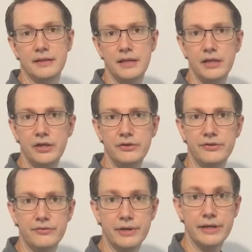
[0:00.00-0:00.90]

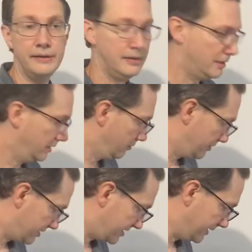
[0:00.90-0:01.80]
EQ3
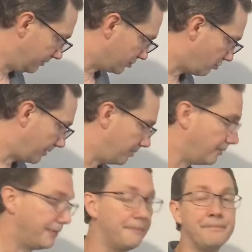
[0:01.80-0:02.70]
with a steel
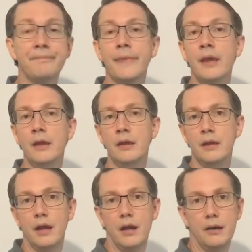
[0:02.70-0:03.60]
tripod.
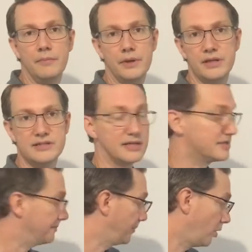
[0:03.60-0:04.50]
It's a
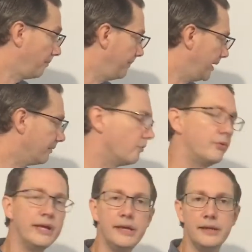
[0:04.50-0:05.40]
superb mount.
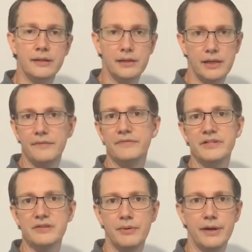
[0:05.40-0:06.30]
We love
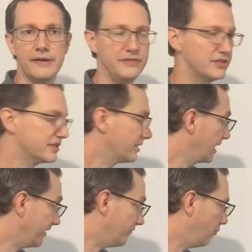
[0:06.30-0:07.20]
this one. If you're just going to
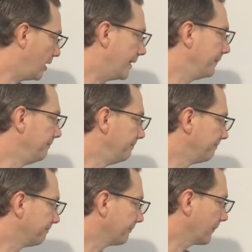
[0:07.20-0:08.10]
have one
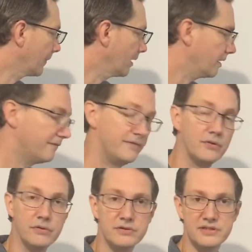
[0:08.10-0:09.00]

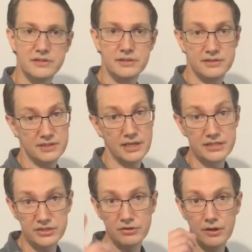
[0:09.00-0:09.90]
for
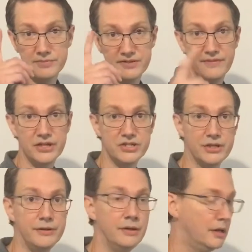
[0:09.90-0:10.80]
celestial
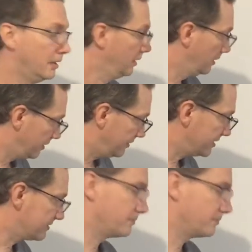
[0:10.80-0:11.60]
observation, this